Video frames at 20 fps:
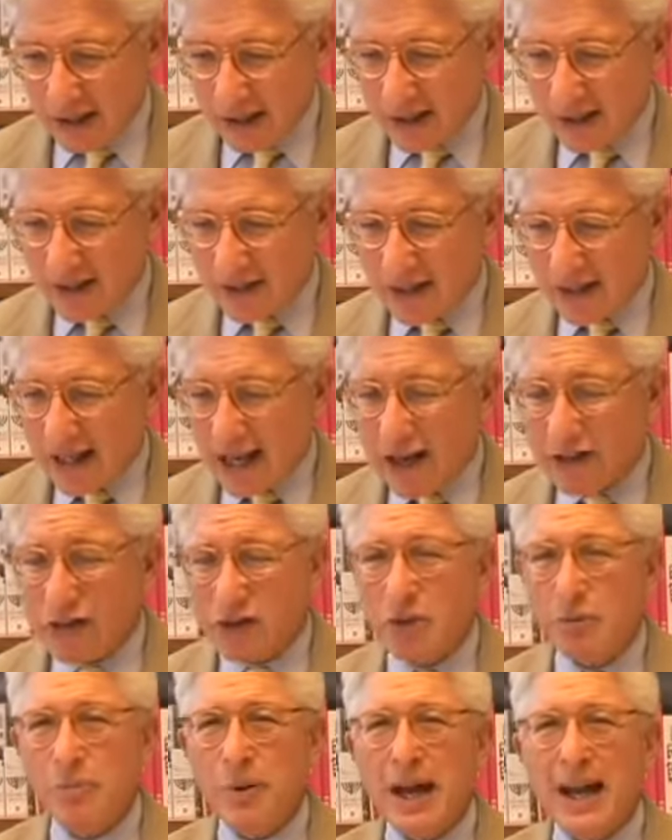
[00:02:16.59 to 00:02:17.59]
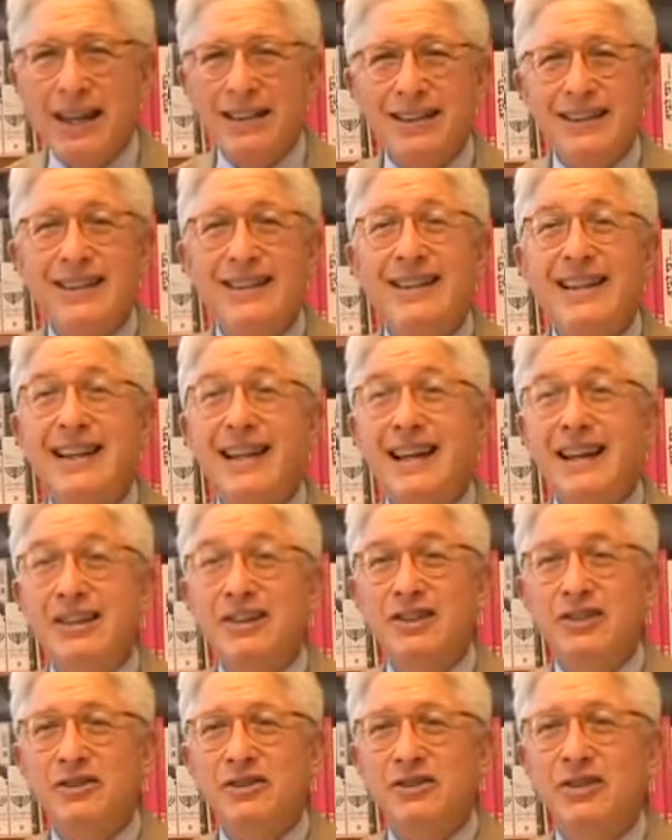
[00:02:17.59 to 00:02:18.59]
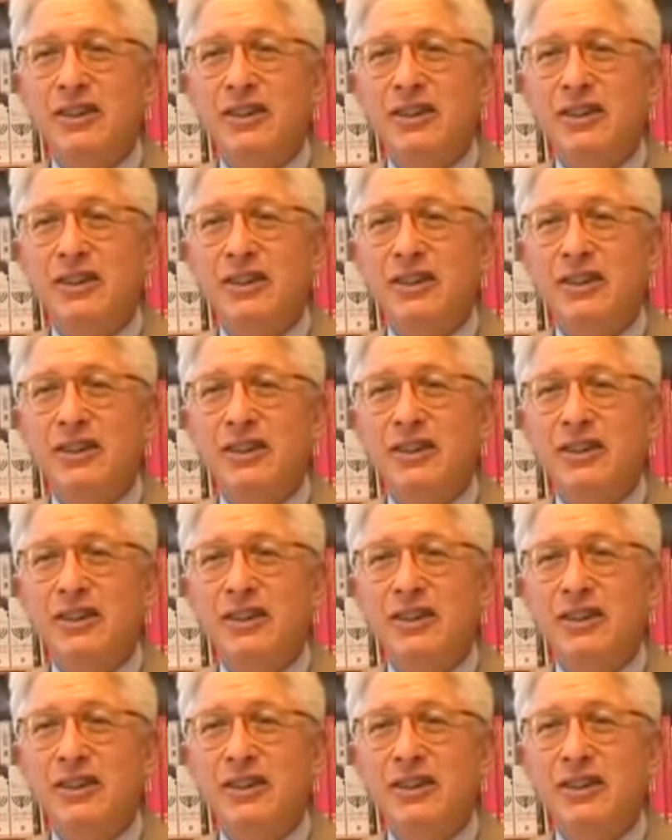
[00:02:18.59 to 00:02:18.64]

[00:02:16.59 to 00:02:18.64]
is that after passing the age of